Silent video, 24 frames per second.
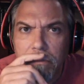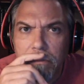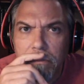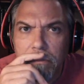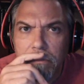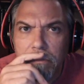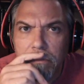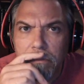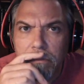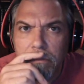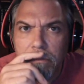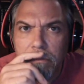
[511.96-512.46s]

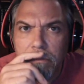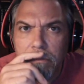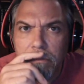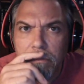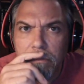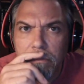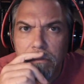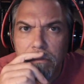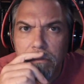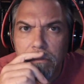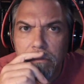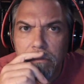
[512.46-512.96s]

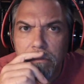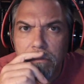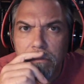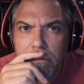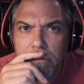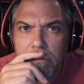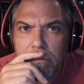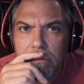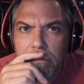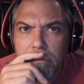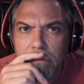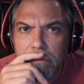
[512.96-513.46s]

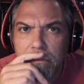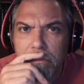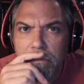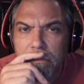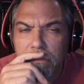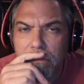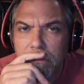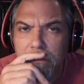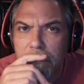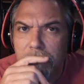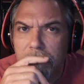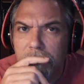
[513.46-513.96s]

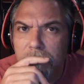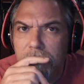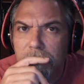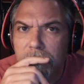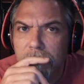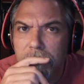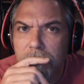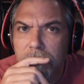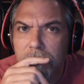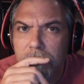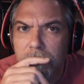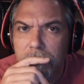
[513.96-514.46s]

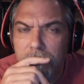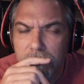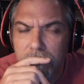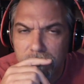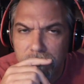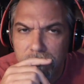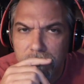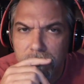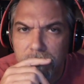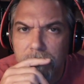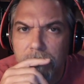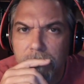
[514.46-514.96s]

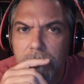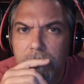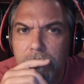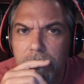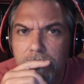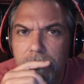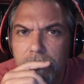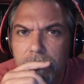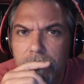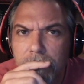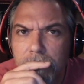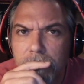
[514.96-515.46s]

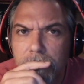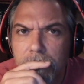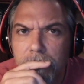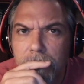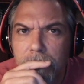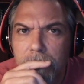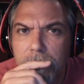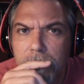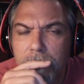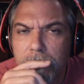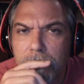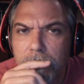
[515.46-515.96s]

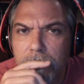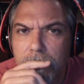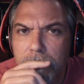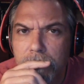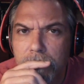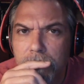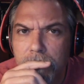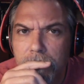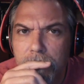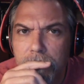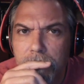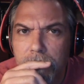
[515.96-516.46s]

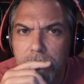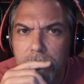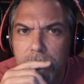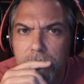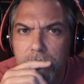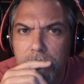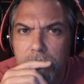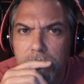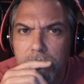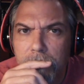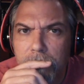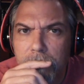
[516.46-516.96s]

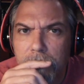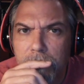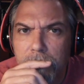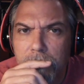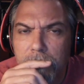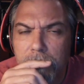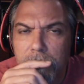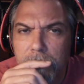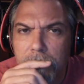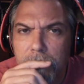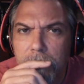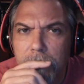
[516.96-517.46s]

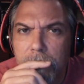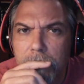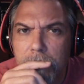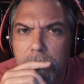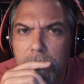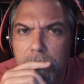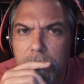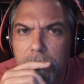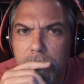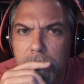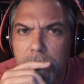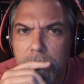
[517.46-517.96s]

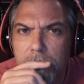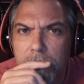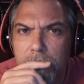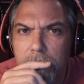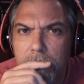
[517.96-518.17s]
No words are spoken by the person on screen.